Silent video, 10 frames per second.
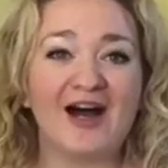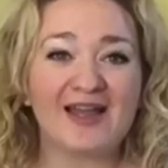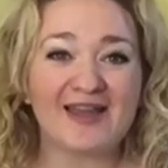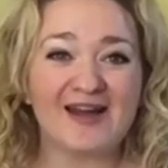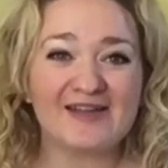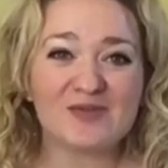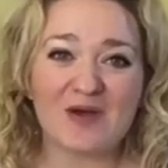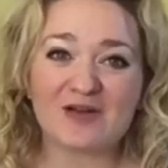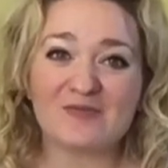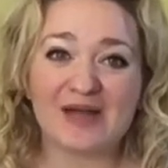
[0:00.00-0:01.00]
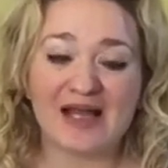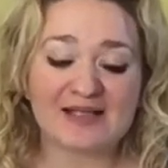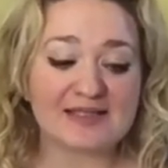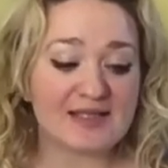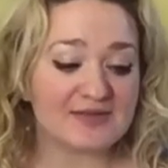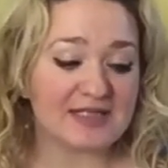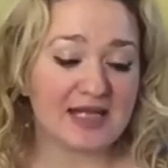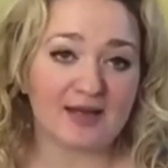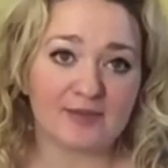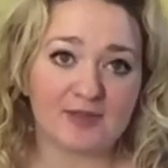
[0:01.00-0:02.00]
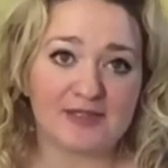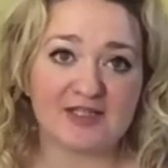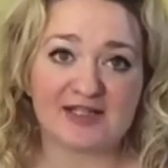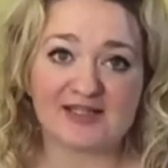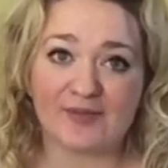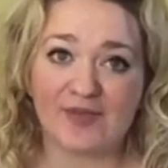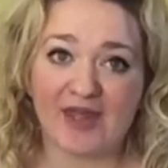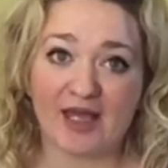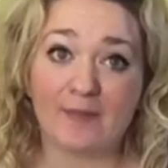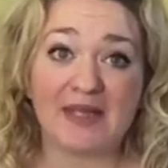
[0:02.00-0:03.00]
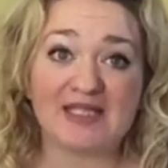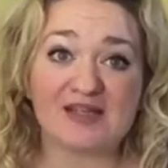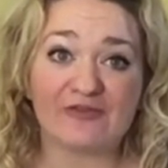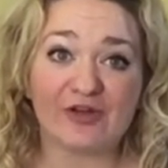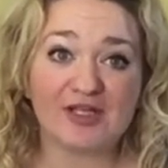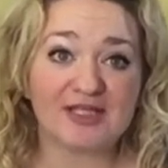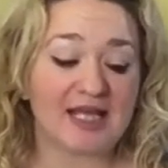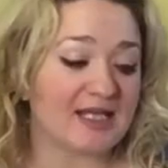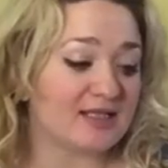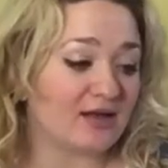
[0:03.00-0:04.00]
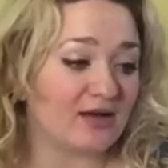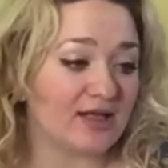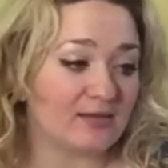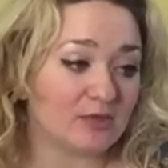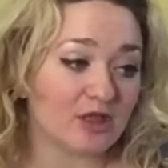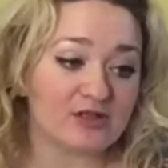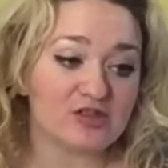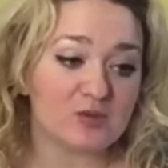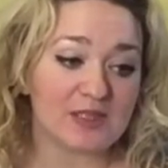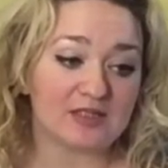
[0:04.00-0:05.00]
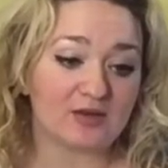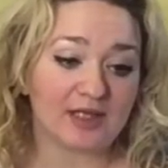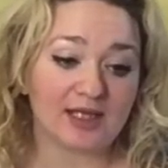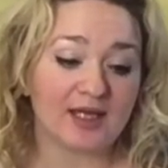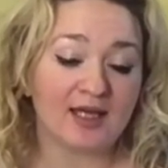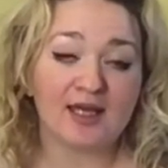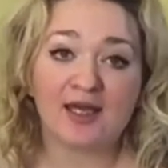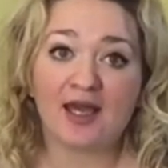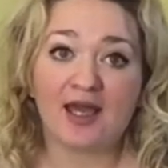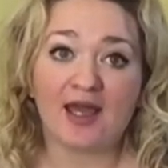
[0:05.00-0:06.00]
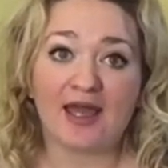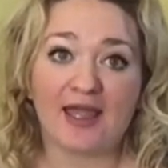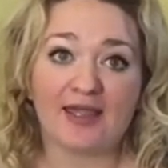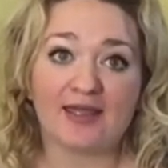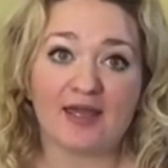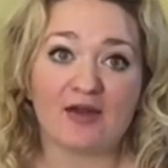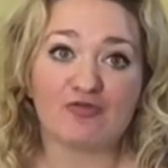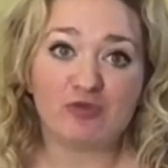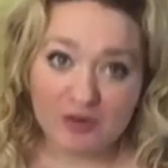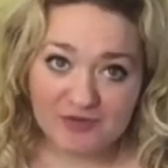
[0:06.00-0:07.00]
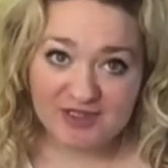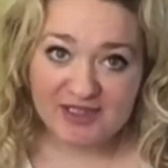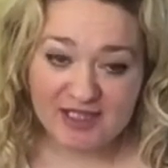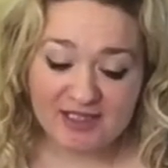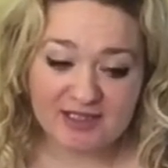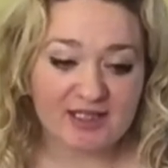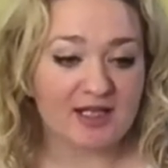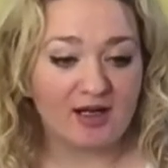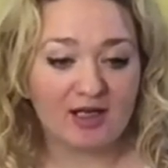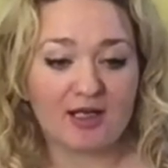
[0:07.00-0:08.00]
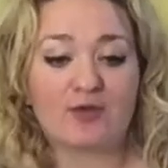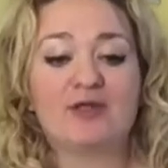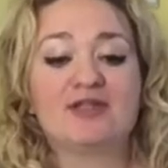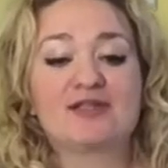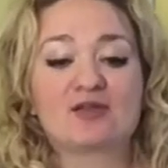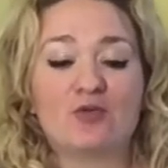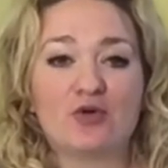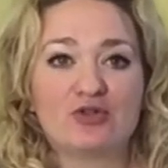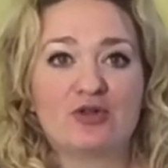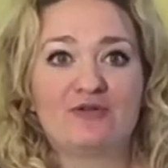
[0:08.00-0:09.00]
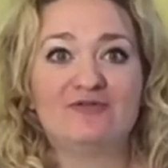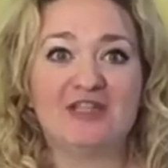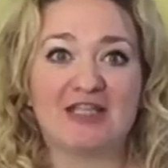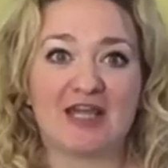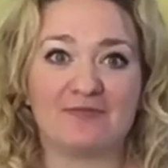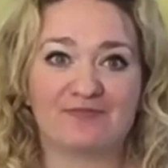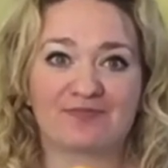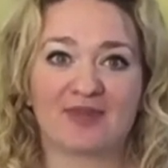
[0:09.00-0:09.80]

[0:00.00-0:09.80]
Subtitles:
Hi guys, welcome back. So today I'm going to be doing something a bit different, and I am going to be doing a roasted Harlequin squash video.